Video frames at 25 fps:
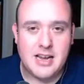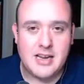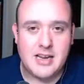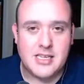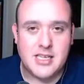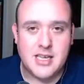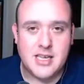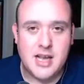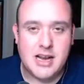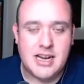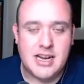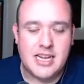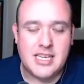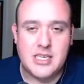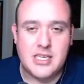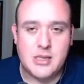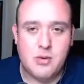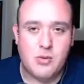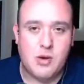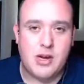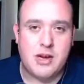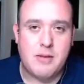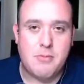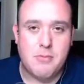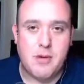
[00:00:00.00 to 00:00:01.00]
I, so I need
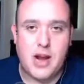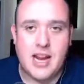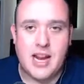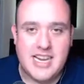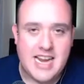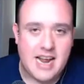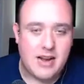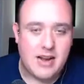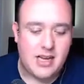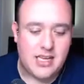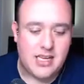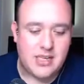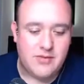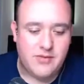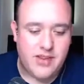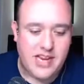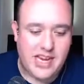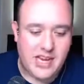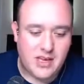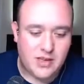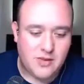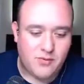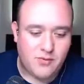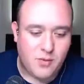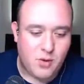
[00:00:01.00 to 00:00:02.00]
someone to break down his
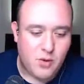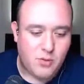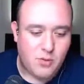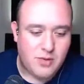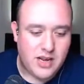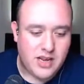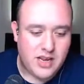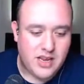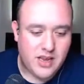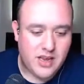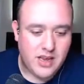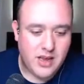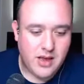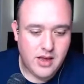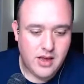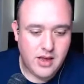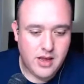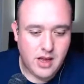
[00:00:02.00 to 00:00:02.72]
videos for me.